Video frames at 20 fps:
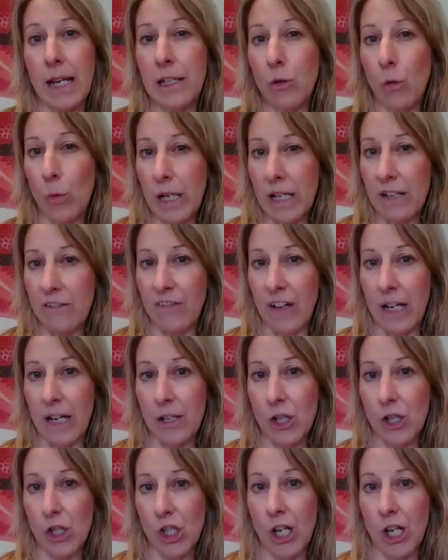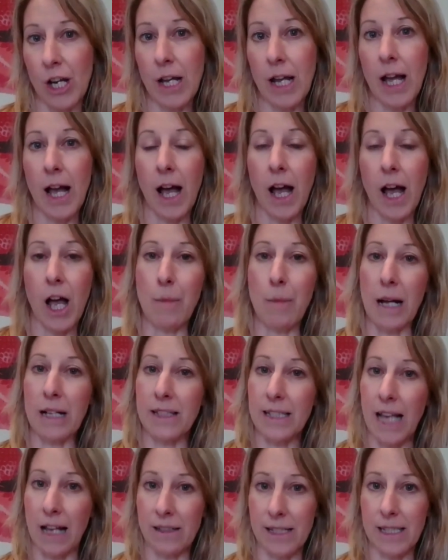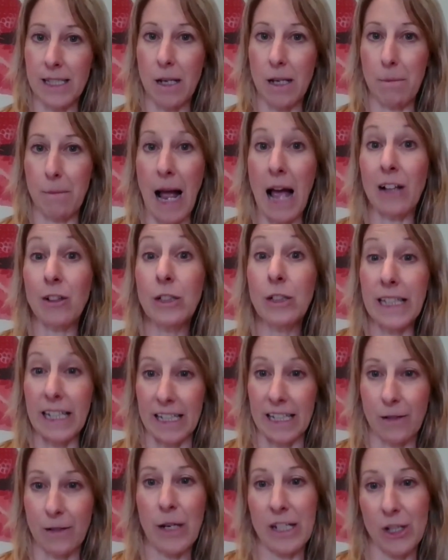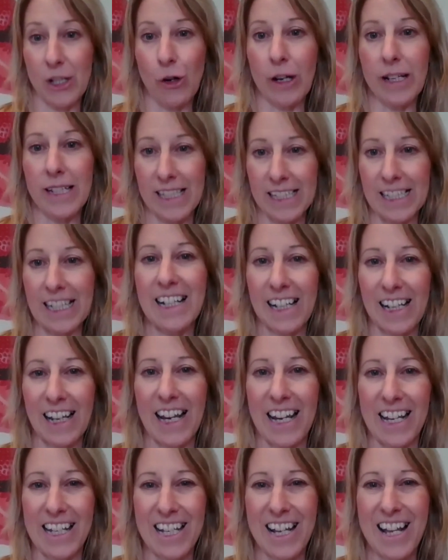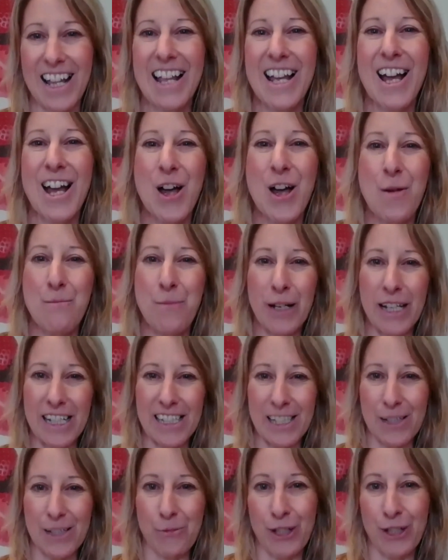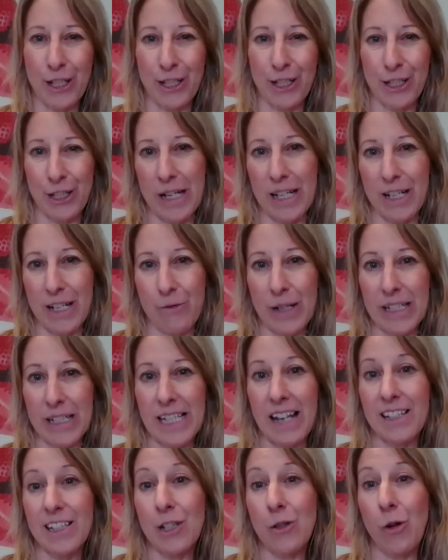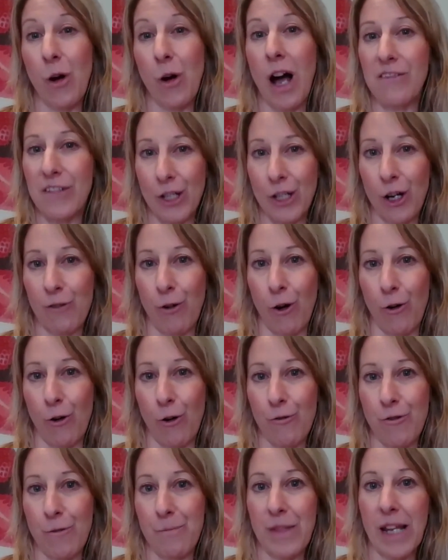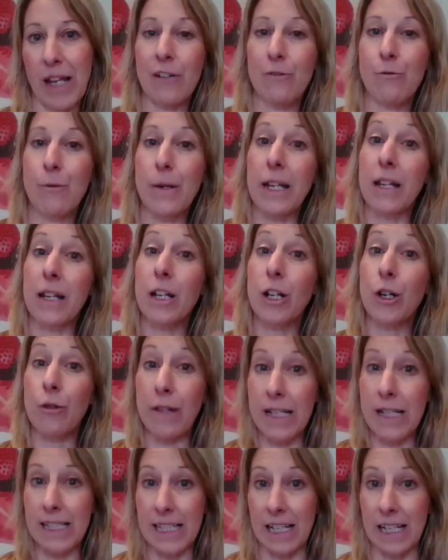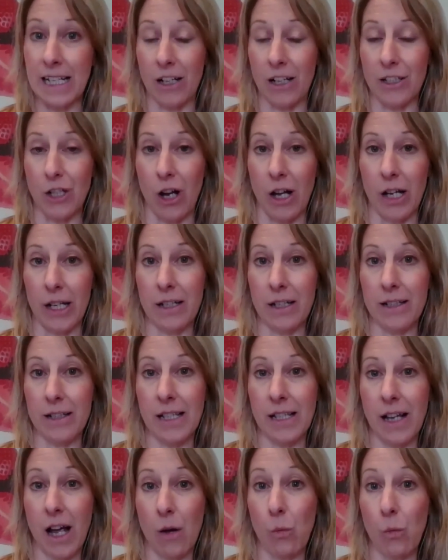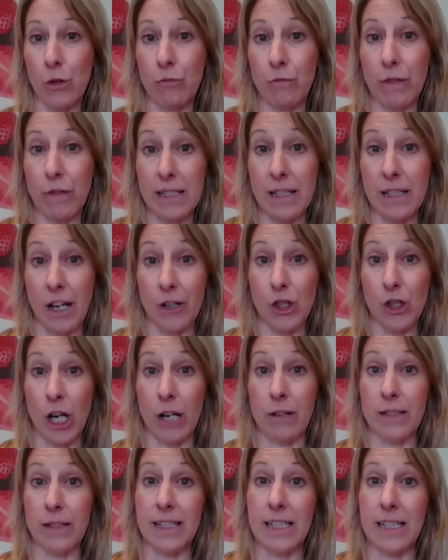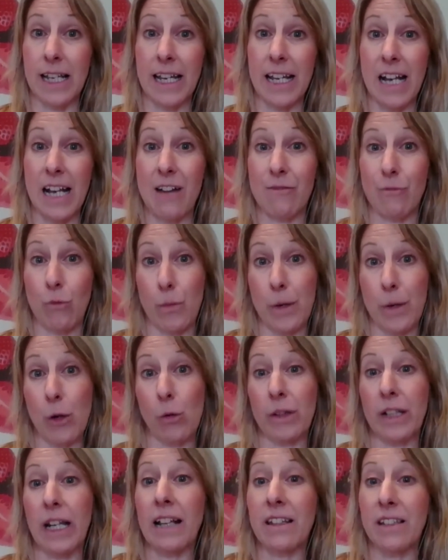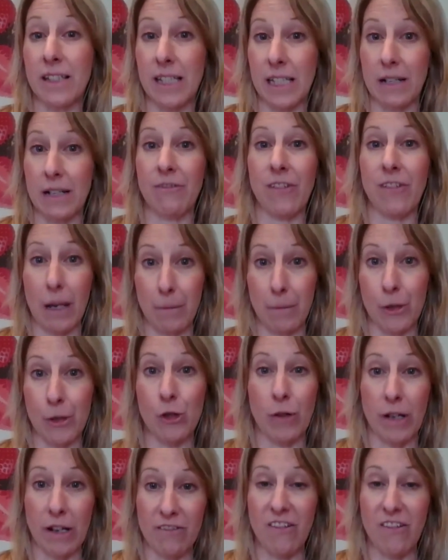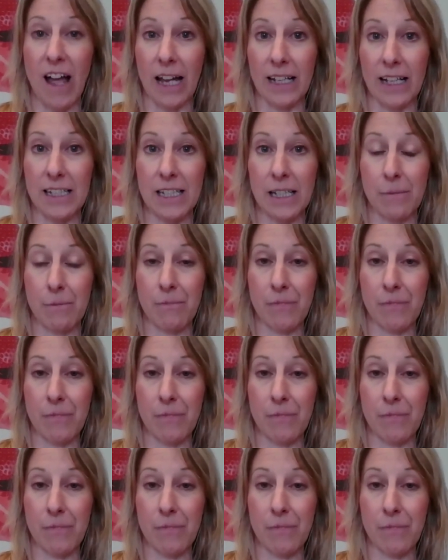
oily fish and some algae, interestingly, but it's something that we tend to not have enough of. And if we can increase it in our diet, what the research shows is it can have what we call an anti-inflammatory effect.